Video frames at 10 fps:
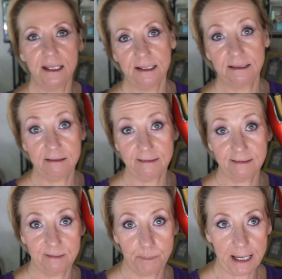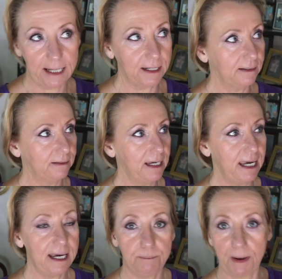This is big
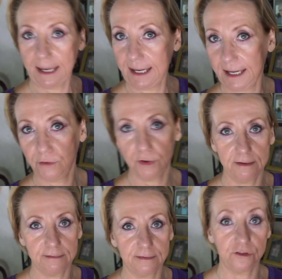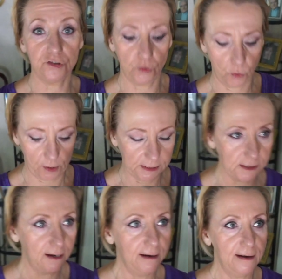and my hair is short.
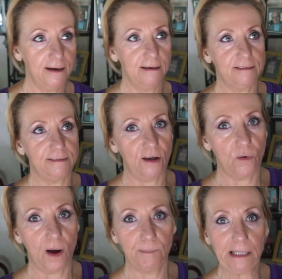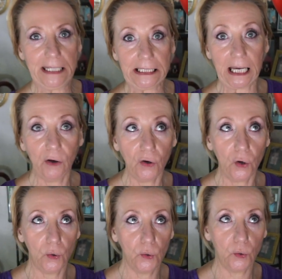So I'm like,
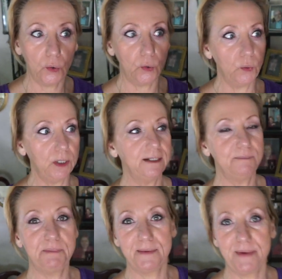uh-oh, but